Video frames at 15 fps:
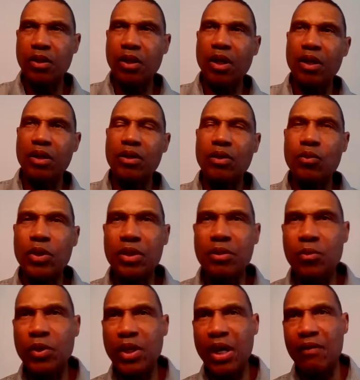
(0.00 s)
Yeah, you know,
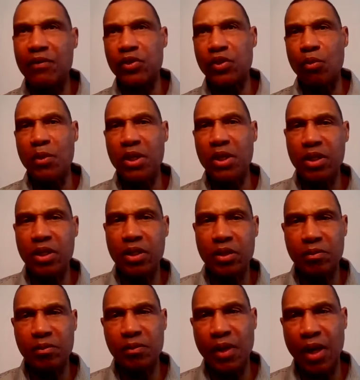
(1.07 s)
we have so
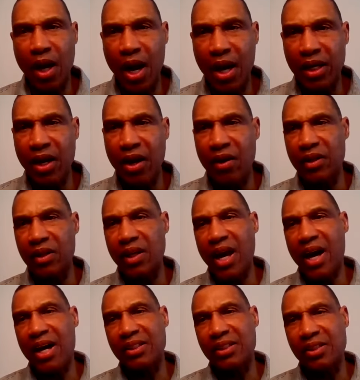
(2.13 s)
many high character
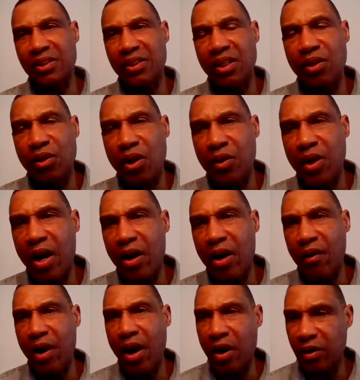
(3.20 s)
guys, you know, on
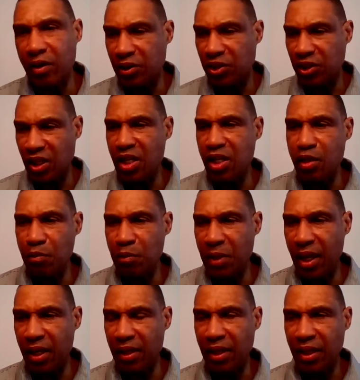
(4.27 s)
our team
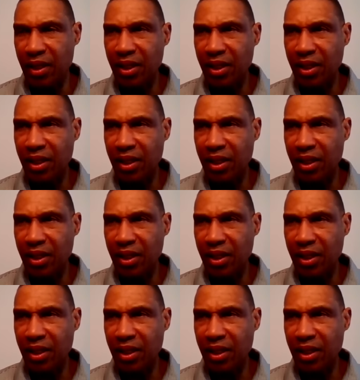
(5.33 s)
that